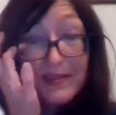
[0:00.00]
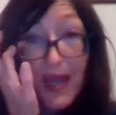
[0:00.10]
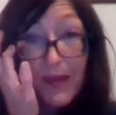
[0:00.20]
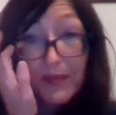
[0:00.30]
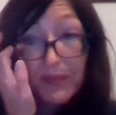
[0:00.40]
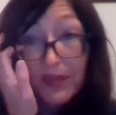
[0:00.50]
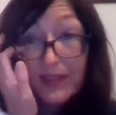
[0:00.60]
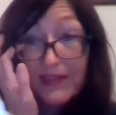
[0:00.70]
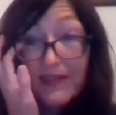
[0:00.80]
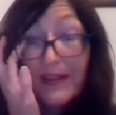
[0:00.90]
depth with
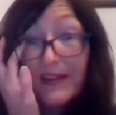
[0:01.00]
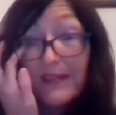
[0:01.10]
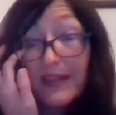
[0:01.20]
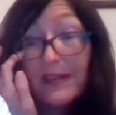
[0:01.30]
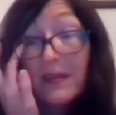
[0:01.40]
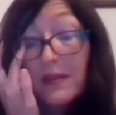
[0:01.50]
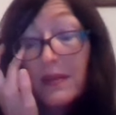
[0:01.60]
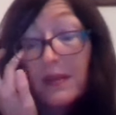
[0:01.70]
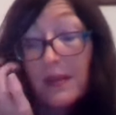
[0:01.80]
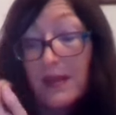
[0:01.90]
this clearing.
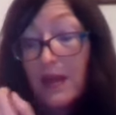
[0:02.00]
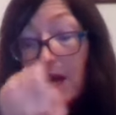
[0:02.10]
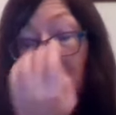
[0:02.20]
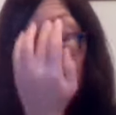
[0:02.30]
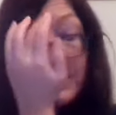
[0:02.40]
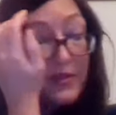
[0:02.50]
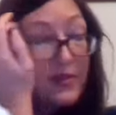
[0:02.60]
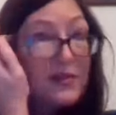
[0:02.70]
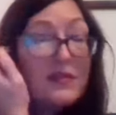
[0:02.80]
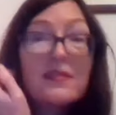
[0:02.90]
You
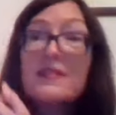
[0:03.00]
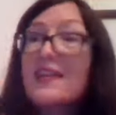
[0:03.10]
can